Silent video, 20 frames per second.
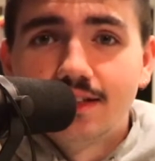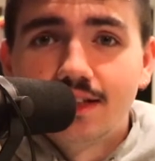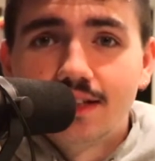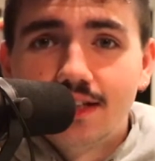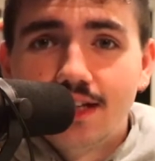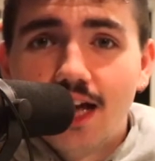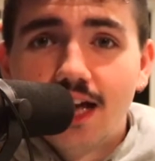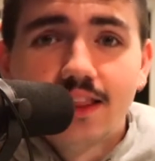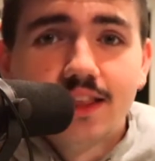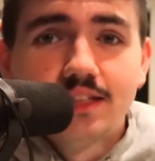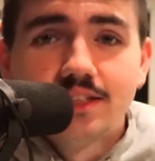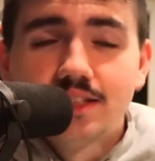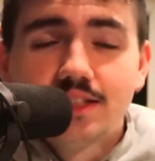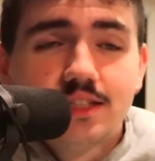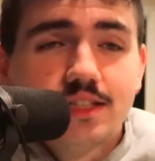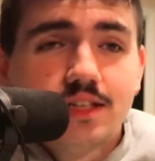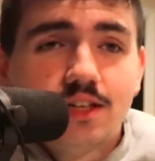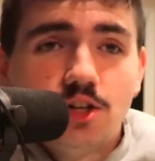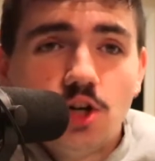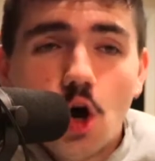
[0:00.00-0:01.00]
No
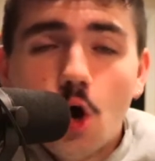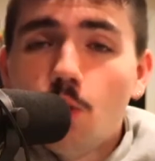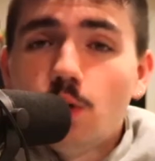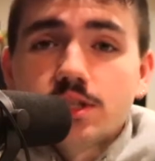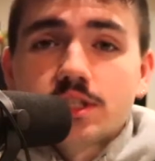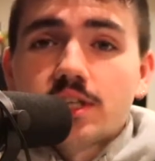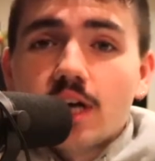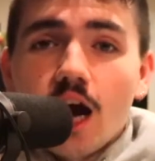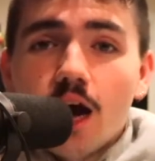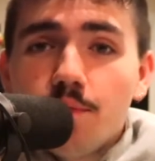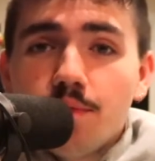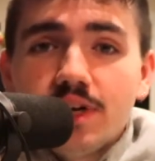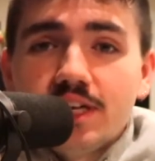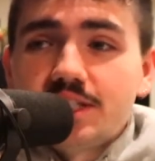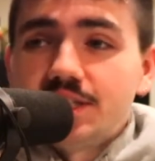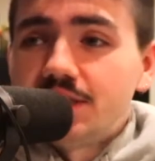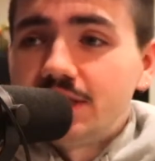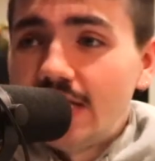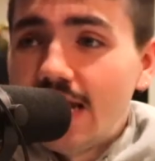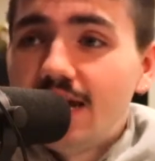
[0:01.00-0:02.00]
one's coming to
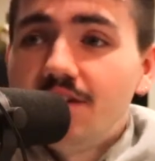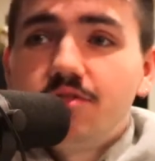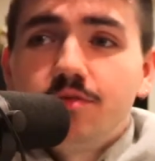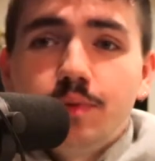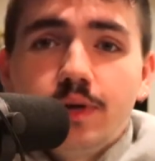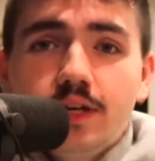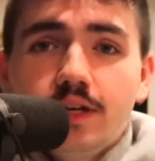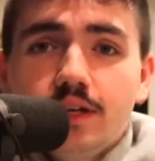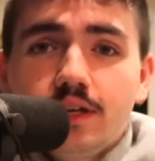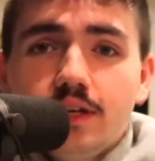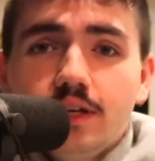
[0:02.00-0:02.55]
save me.